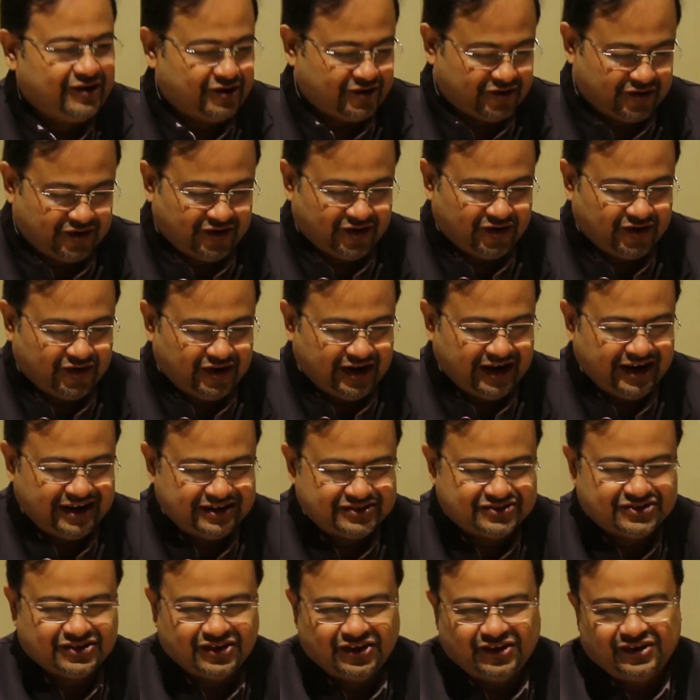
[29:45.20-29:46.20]
All
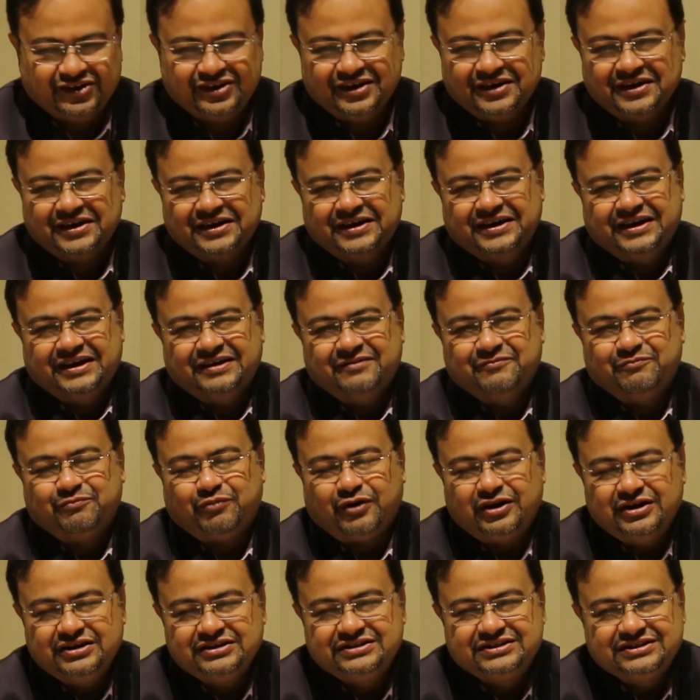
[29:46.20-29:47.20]
right, so
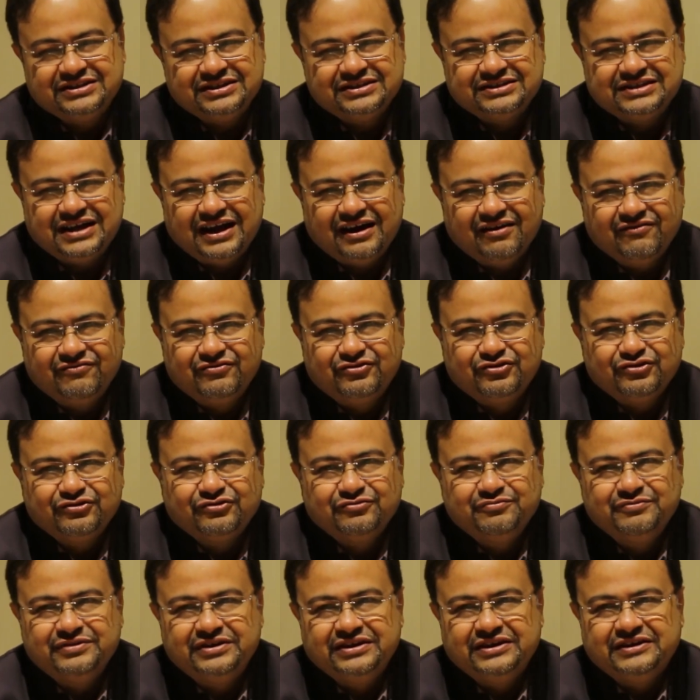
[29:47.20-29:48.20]
policies have
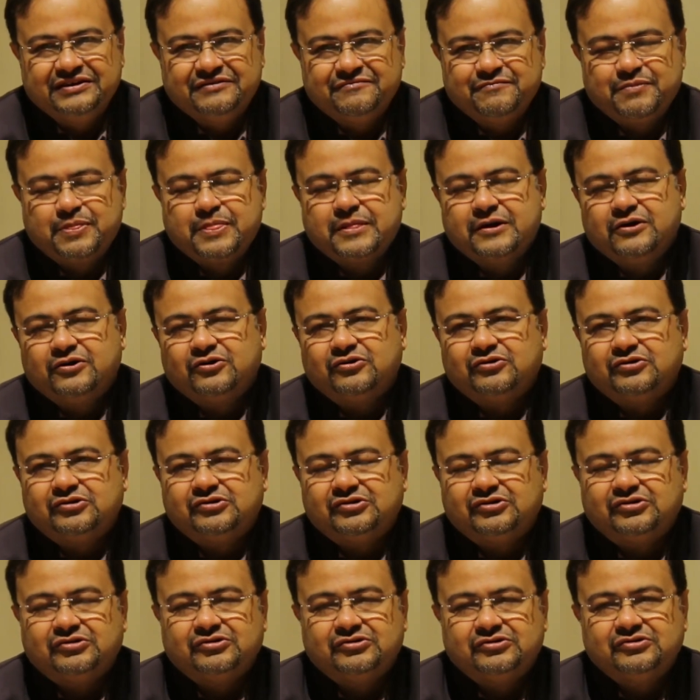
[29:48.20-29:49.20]
to be
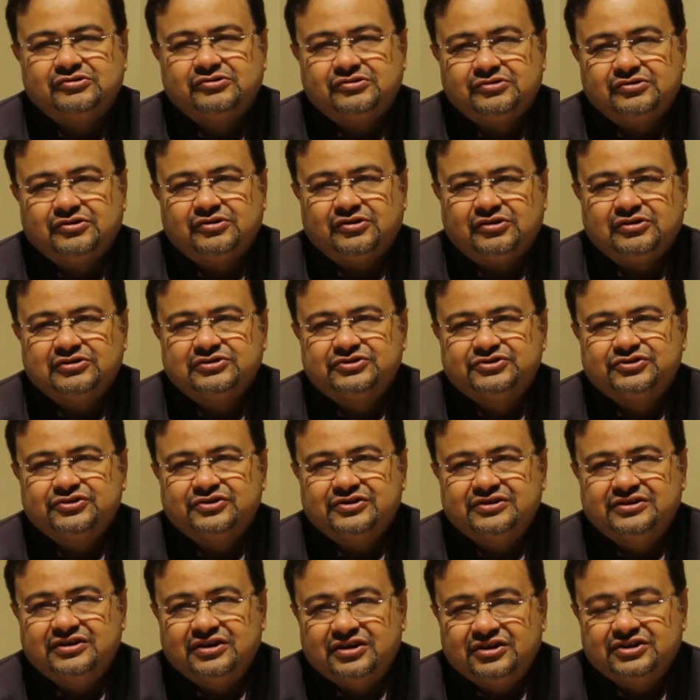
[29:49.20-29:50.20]

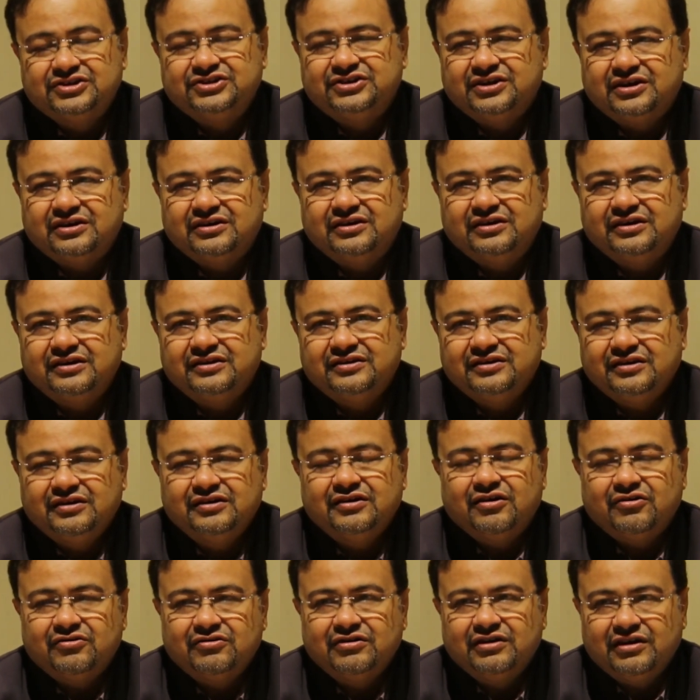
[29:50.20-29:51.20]
also nurtured at the
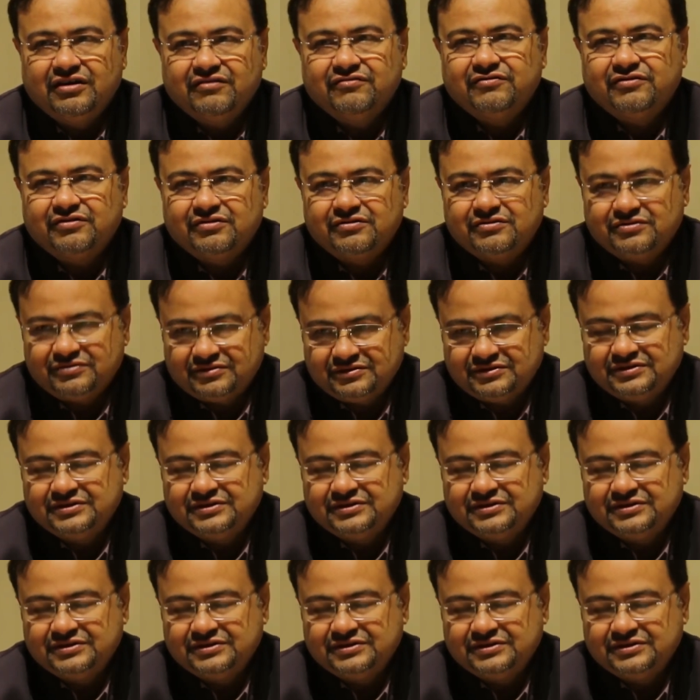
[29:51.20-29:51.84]
ground level